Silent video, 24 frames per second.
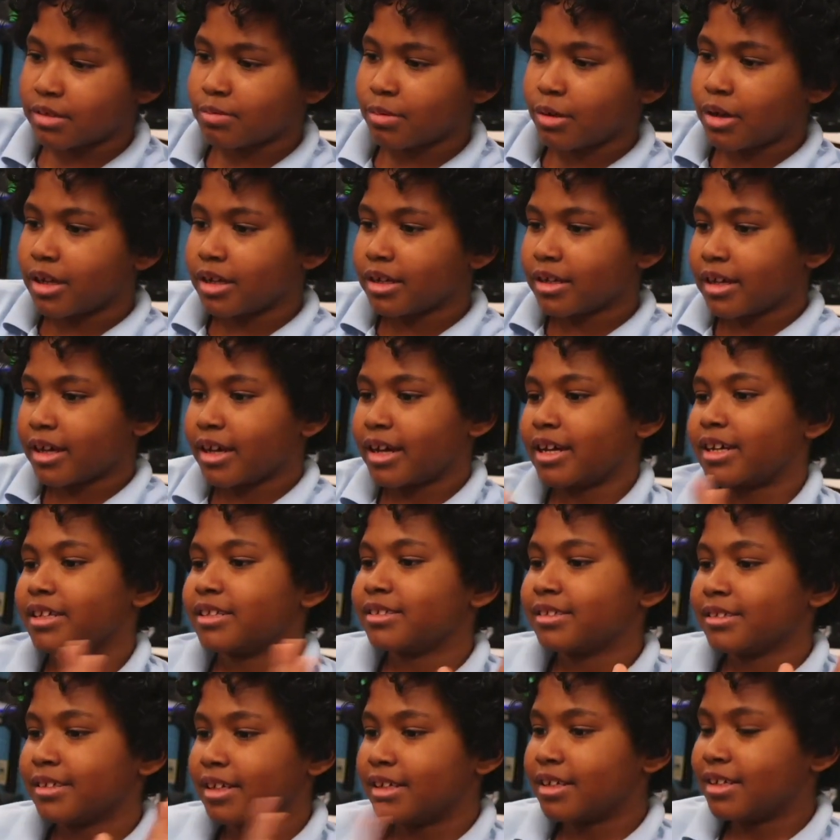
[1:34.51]

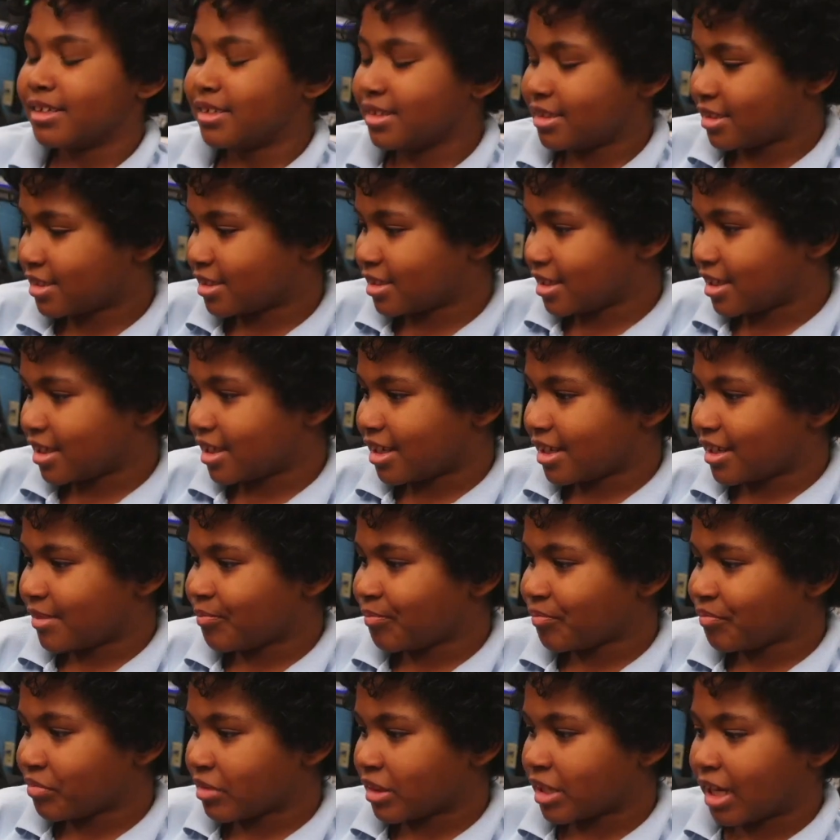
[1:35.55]
podcast because
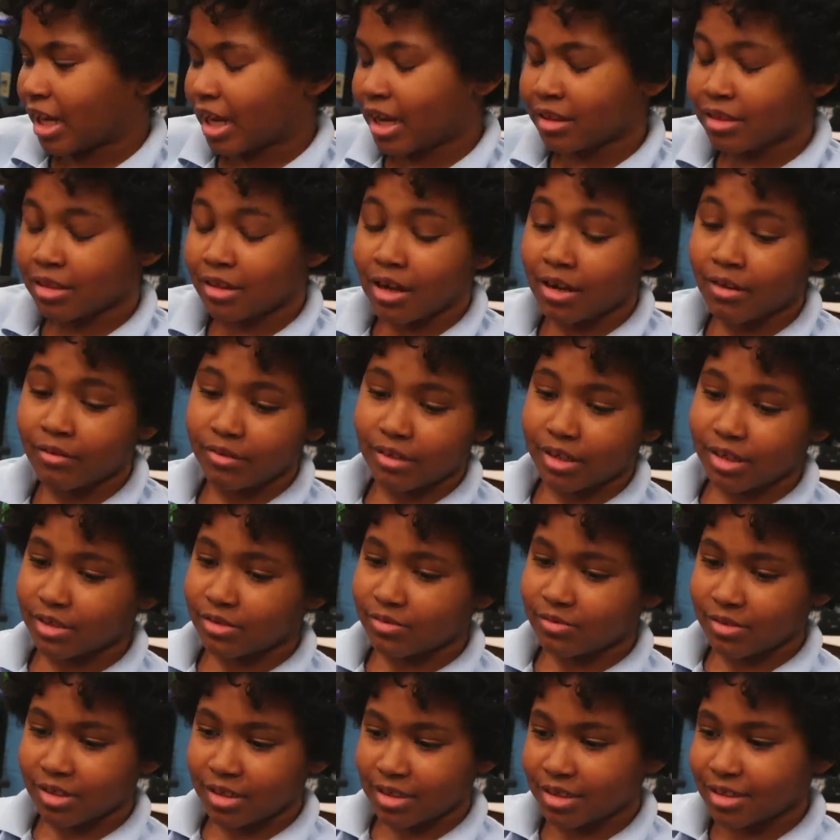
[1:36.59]
I thought of
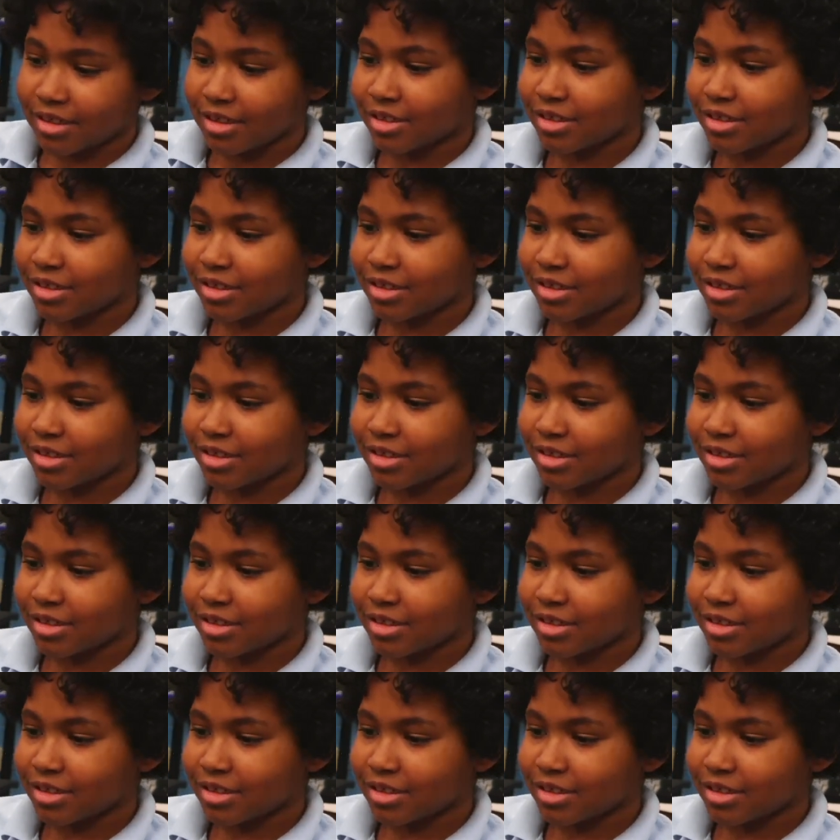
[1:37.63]
this one.